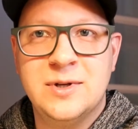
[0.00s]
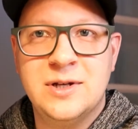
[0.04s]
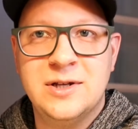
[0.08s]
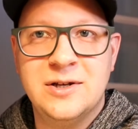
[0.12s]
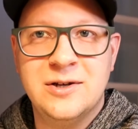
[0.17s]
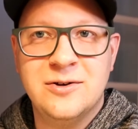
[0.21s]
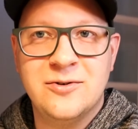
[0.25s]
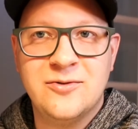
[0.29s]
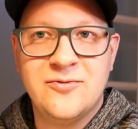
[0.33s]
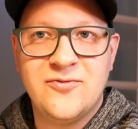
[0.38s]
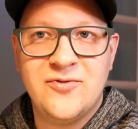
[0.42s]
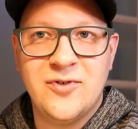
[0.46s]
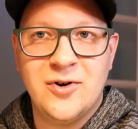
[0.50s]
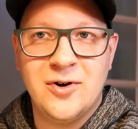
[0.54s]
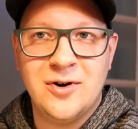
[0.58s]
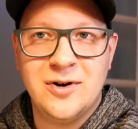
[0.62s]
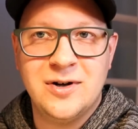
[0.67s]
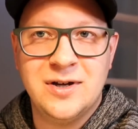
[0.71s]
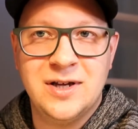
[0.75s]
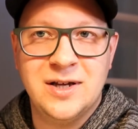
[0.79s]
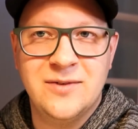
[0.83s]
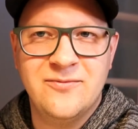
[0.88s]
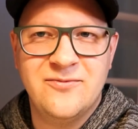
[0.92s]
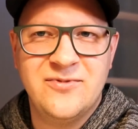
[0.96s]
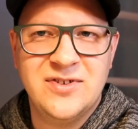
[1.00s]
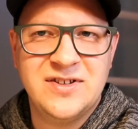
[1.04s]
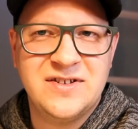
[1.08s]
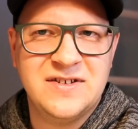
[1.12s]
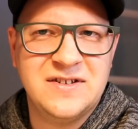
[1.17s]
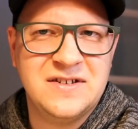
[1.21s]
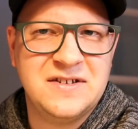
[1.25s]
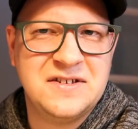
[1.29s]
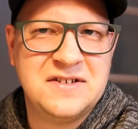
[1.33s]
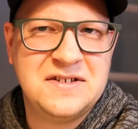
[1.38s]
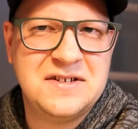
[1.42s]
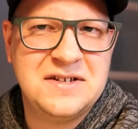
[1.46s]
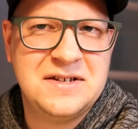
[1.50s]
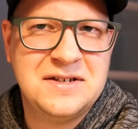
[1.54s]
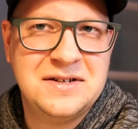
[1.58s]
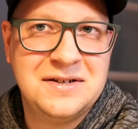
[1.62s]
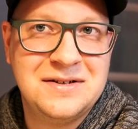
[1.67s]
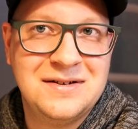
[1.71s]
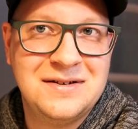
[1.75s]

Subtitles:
in here for emphasis.